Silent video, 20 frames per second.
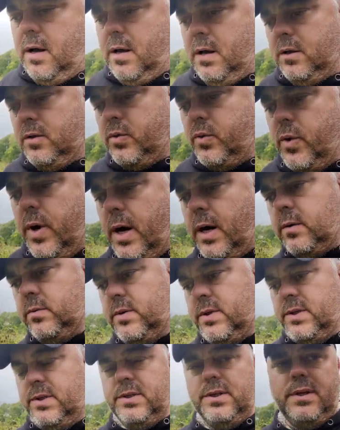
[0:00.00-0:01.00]
throughout
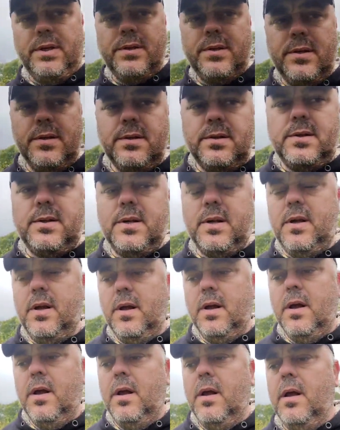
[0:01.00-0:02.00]
the seasons,
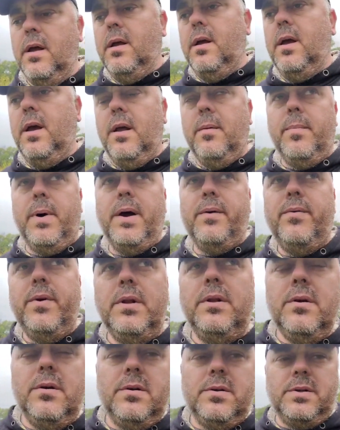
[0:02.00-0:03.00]
and my
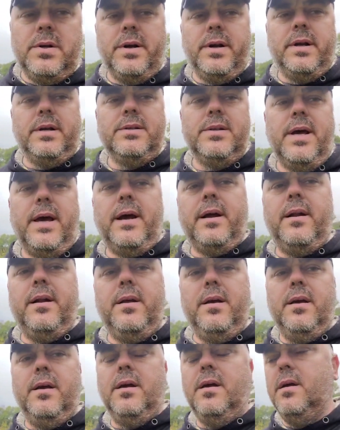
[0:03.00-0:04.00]
videos are
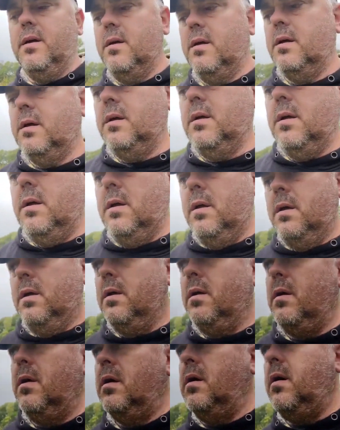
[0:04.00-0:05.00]
exactly
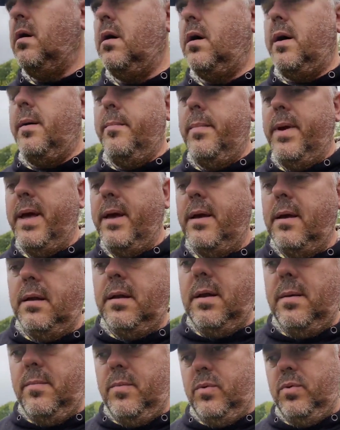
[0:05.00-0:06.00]
I'm making
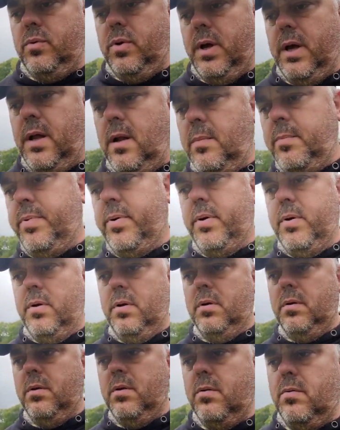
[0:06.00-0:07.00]
them to help
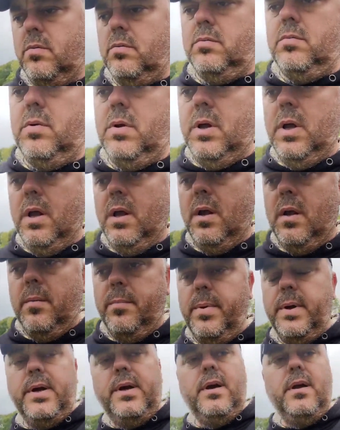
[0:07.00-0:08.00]

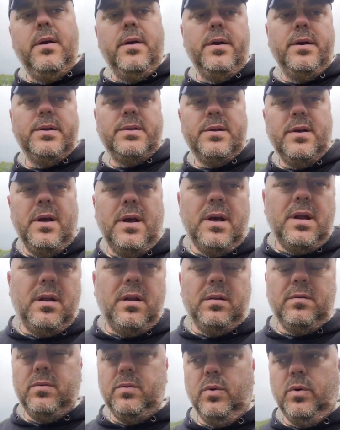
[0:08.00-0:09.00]
beginners and
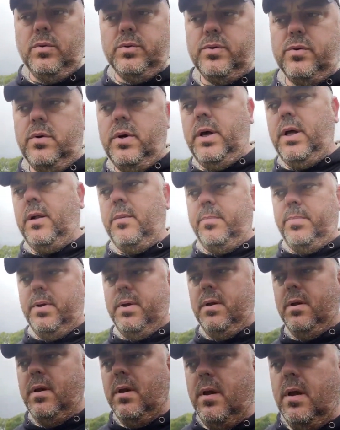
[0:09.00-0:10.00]
also help
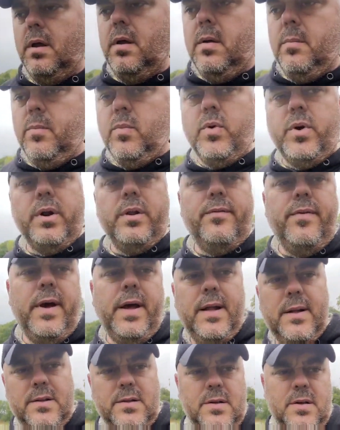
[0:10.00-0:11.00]
more
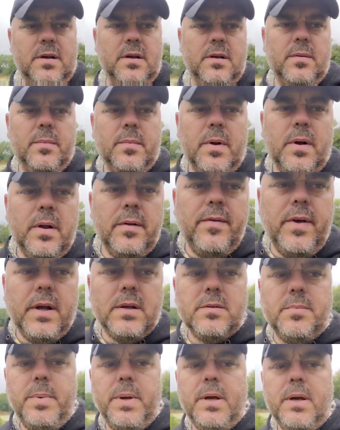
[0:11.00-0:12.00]
advanced
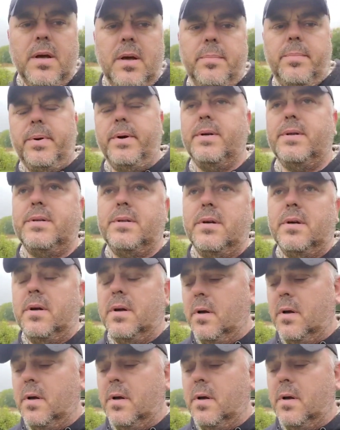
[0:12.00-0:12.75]
beekeepers,